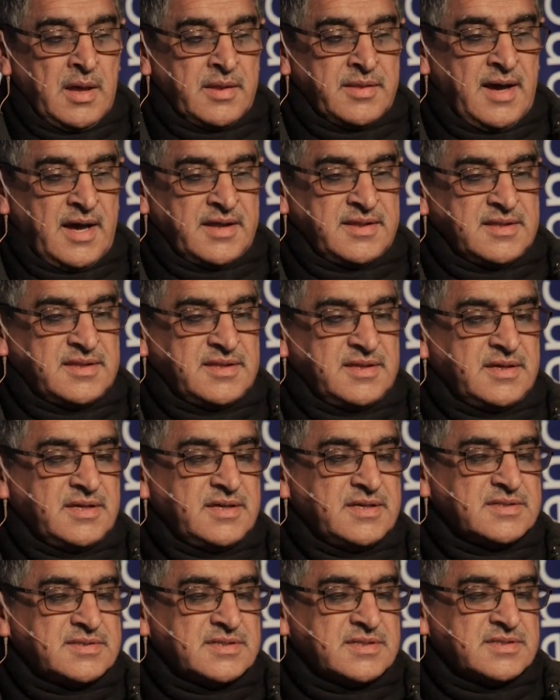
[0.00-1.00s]
The other thing
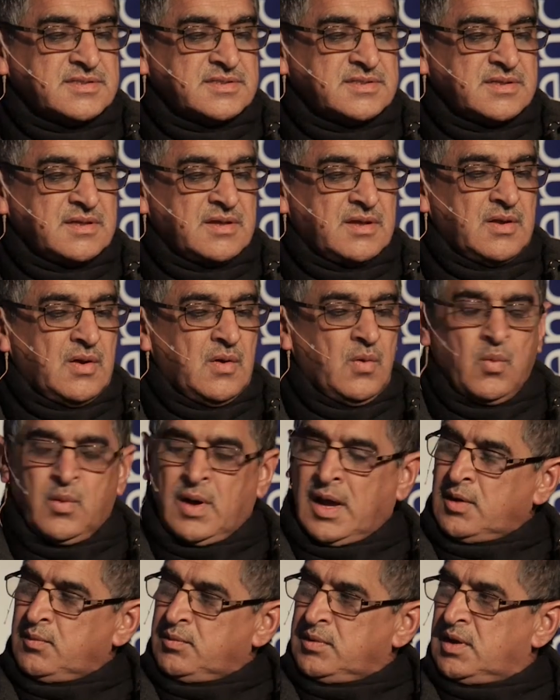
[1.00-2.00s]
is
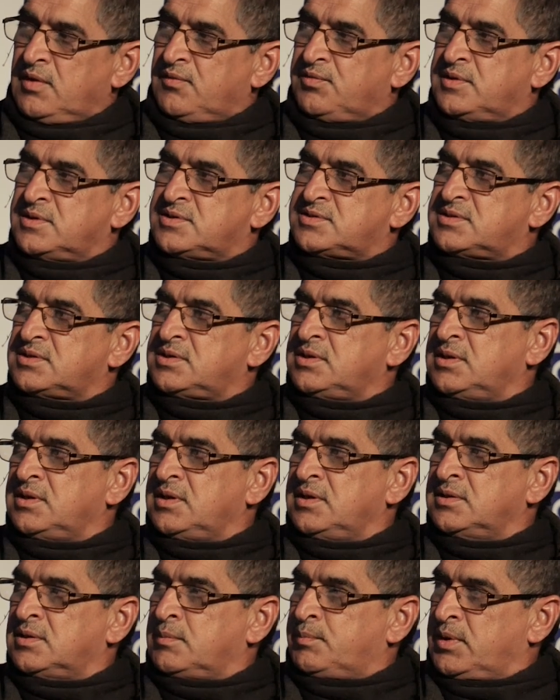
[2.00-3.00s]
why we have these 3
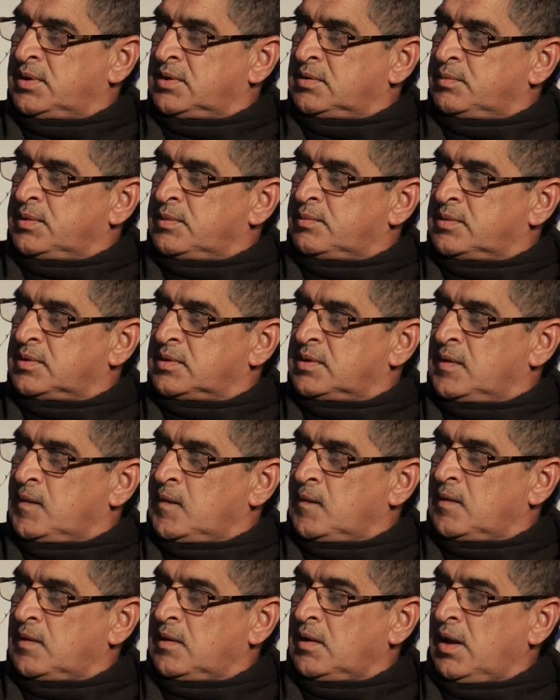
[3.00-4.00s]
independent people there,
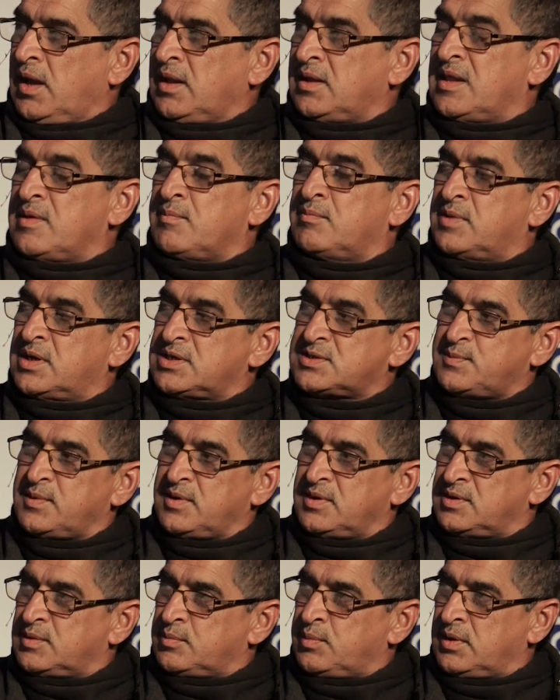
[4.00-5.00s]
and they must
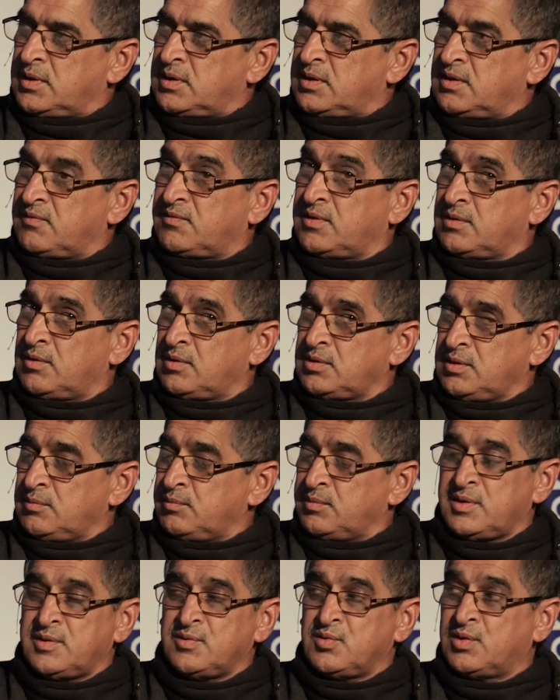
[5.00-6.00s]
be independent. If they're not
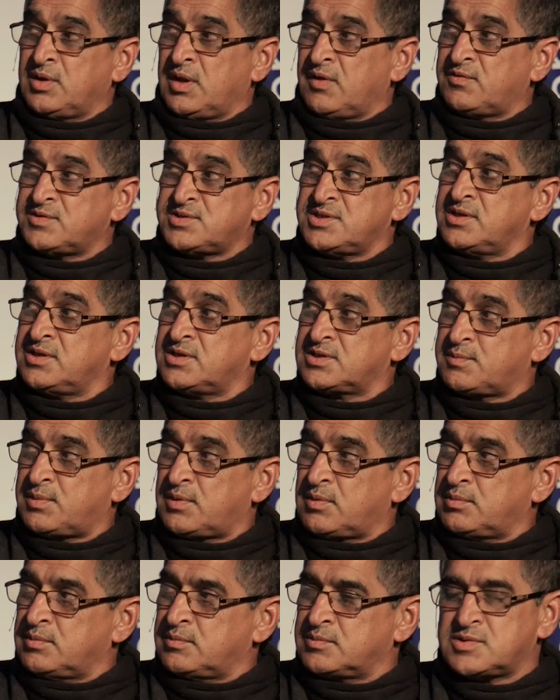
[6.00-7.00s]
independent, we're going to have serious
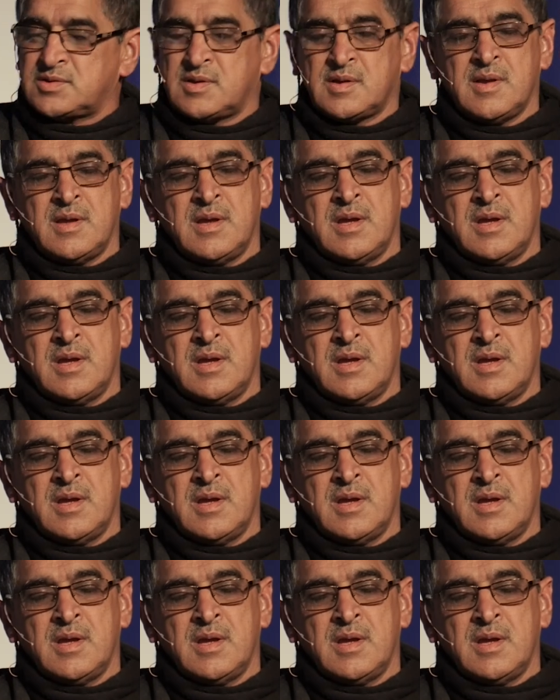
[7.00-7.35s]
problems.